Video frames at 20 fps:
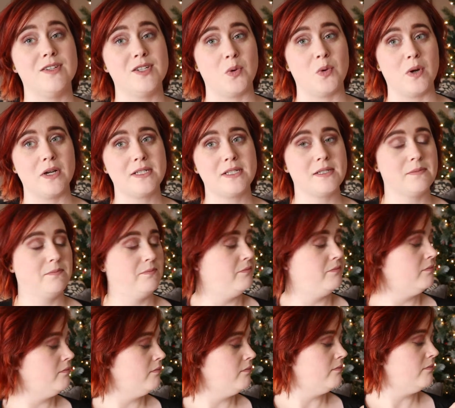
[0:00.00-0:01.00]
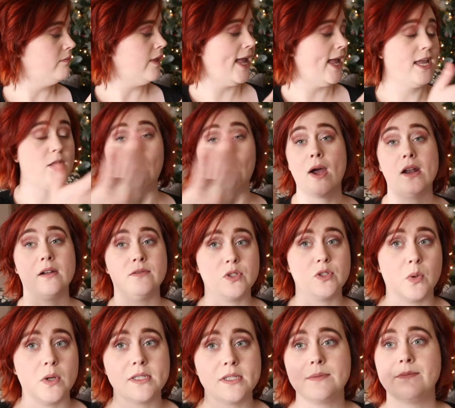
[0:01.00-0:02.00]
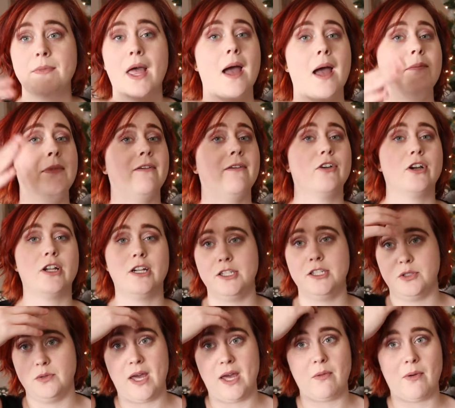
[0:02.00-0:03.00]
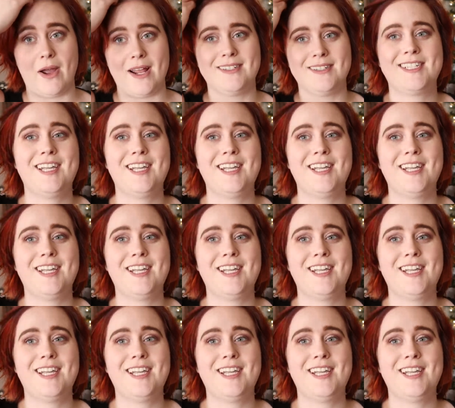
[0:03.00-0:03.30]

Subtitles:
Swords. A Crown of Swords. I'm never gonna do that right.